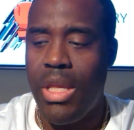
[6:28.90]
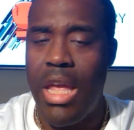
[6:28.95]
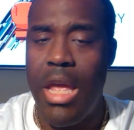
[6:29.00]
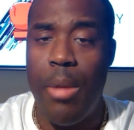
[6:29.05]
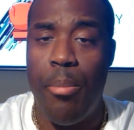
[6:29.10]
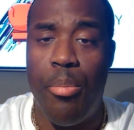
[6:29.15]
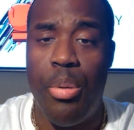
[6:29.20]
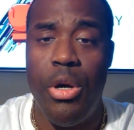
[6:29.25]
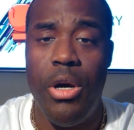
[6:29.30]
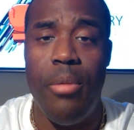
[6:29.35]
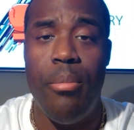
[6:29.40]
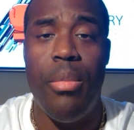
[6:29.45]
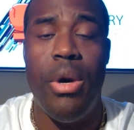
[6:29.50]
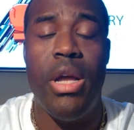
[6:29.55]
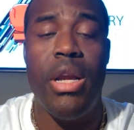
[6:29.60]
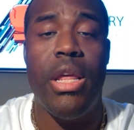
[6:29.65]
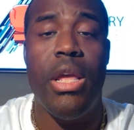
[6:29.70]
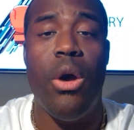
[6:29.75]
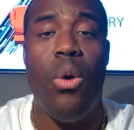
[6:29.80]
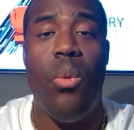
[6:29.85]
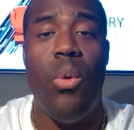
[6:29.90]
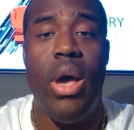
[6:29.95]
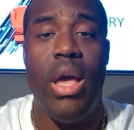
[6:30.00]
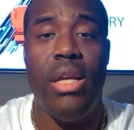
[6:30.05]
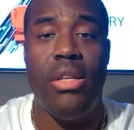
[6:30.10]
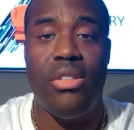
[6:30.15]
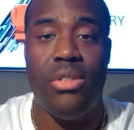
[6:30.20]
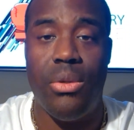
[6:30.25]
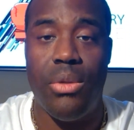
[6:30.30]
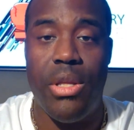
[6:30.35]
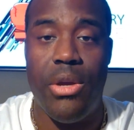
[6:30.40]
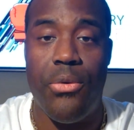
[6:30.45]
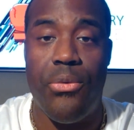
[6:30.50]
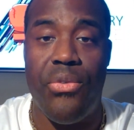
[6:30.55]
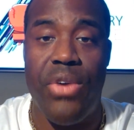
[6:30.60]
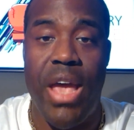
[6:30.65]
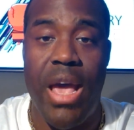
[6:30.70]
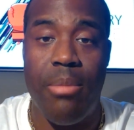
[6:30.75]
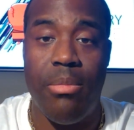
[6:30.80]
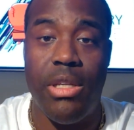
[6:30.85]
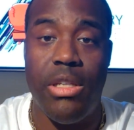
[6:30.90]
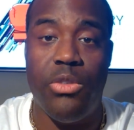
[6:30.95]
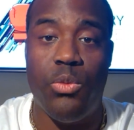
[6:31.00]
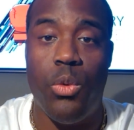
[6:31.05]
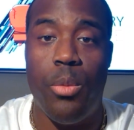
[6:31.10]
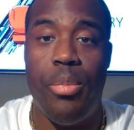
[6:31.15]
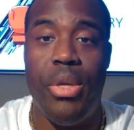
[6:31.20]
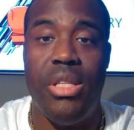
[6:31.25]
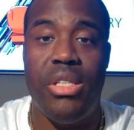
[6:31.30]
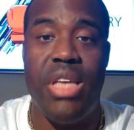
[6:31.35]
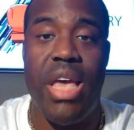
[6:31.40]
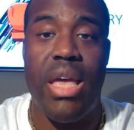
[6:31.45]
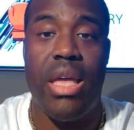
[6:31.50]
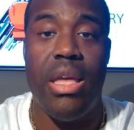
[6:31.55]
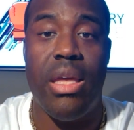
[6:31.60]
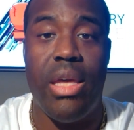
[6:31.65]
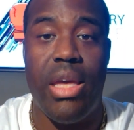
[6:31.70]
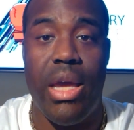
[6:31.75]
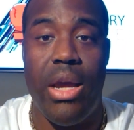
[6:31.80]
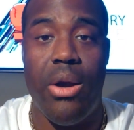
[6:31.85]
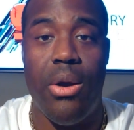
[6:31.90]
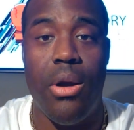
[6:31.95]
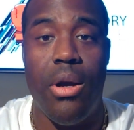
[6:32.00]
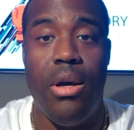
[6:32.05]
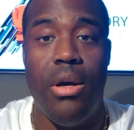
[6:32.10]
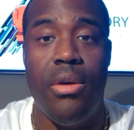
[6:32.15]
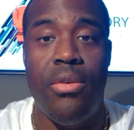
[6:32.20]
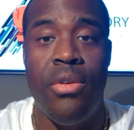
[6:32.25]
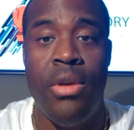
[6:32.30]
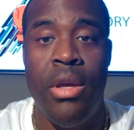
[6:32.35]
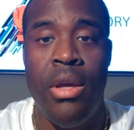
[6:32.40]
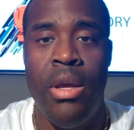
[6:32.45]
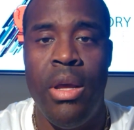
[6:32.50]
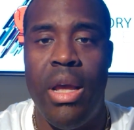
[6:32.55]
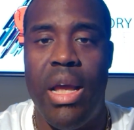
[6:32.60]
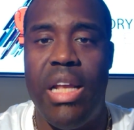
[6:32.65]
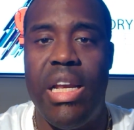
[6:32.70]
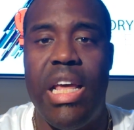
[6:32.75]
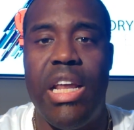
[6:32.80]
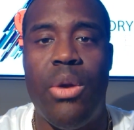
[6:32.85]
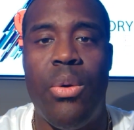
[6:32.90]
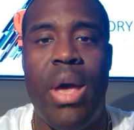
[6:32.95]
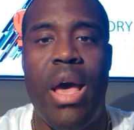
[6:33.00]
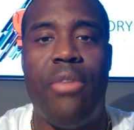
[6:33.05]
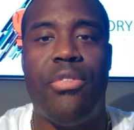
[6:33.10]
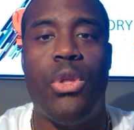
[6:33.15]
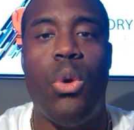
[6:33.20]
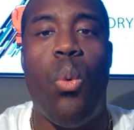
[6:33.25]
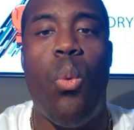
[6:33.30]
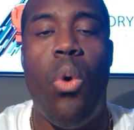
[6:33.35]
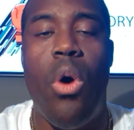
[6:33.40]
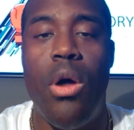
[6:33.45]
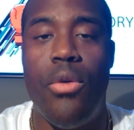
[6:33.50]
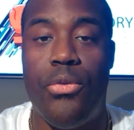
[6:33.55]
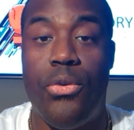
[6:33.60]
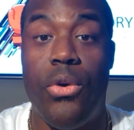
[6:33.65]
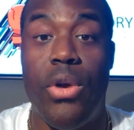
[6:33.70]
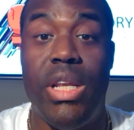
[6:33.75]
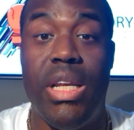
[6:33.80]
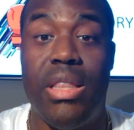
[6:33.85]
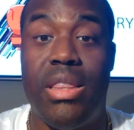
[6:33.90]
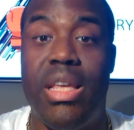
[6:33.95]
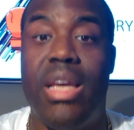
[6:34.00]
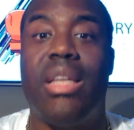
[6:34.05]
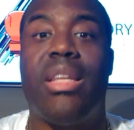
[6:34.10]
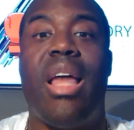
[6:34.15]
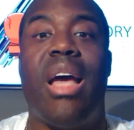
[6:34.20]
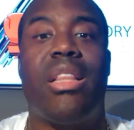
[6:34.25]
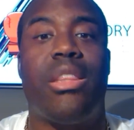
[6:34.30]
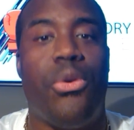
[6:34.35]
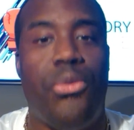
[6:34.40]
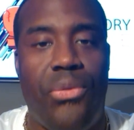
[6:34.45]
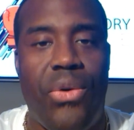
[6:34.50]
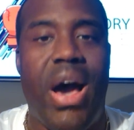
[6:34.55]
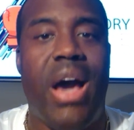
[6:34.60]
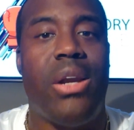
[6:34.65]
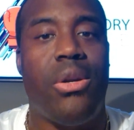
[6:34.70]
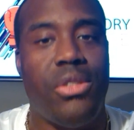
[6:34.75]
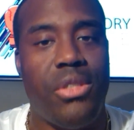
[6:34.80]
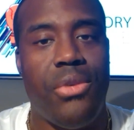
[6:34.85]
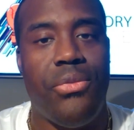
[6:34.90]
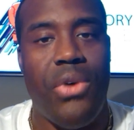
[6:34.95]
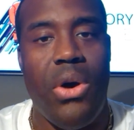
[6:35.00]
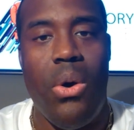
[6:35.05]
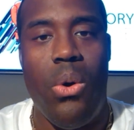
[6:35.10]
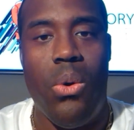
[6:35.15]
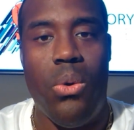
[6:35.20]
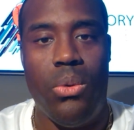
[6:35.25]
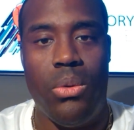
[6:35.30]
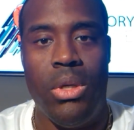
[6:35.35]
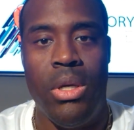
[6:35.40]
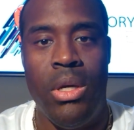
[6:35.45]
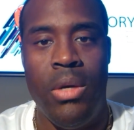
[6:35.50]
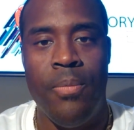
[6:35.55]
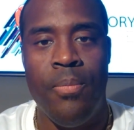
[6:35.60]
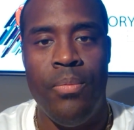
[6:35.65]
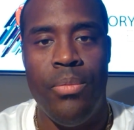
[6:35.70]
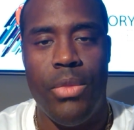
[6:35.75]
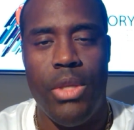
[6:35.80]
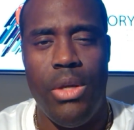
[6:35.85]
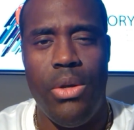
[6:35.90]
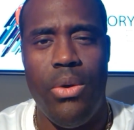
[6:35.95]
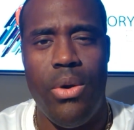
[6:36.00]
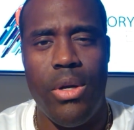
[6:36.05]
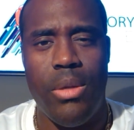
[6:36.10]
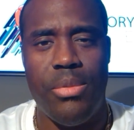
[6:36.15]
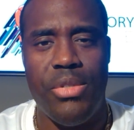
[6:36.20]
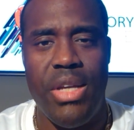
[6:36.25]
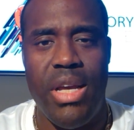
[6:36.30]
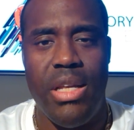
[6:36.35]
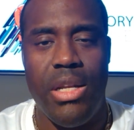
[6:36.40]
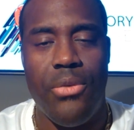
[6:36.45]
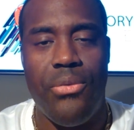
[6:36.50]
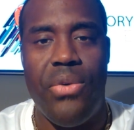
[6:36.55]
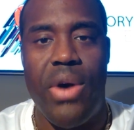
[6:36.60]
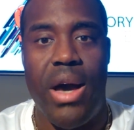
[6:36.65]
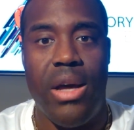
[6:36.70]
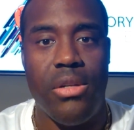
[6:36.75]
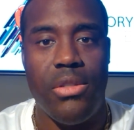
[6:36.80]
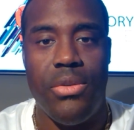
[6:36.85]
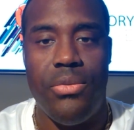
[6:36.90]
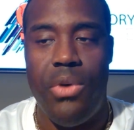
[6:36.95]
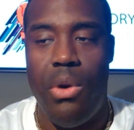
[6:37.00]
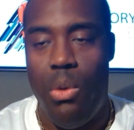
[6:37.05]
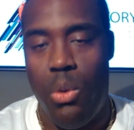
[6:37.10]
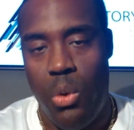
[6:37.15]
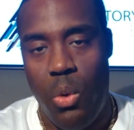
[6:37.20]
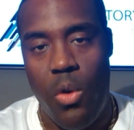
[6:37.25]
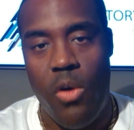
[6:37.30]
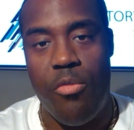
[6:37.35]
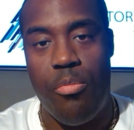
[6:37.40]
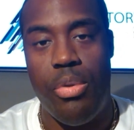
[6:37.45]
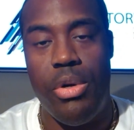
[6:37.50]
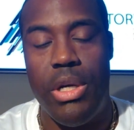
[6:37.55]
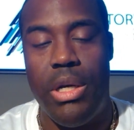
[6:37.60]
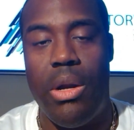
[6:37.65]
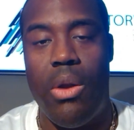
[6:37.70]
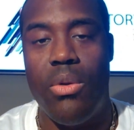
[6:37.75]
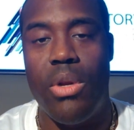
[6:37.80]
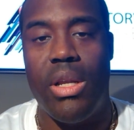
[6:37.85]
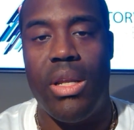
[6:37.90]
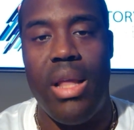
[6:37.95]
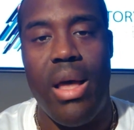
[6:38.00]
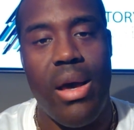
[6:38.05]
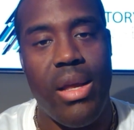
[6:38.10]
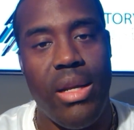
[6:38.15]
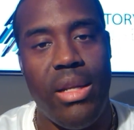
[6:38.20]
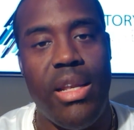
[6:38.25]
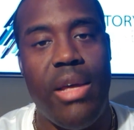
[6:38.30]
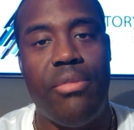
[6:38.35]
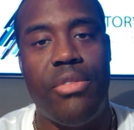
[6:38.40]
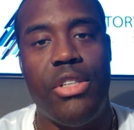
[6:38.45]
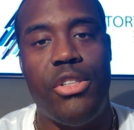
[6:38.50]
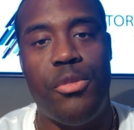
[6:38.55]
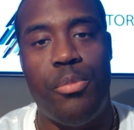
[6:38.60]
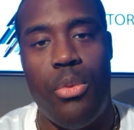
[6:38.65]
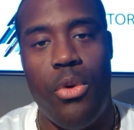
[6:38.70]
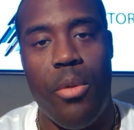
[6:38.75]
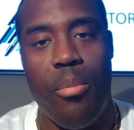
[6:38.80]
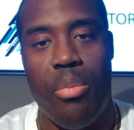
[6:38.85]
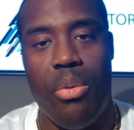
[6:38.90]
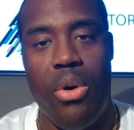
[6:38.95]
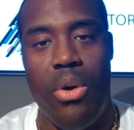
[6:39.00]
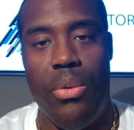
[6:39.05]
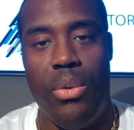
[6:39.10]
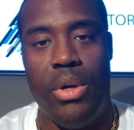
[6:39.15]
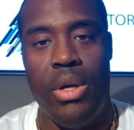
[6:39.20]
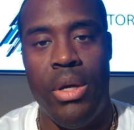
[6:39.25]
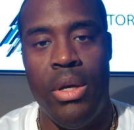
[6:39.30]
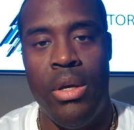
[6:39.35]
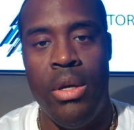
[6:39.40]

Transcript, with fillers: and put money away so their families would be taken care of, and they don't have to want for anything like the fighters of old. You know what I'm saying? The fighters of old who have put it on the line and left this sport broke.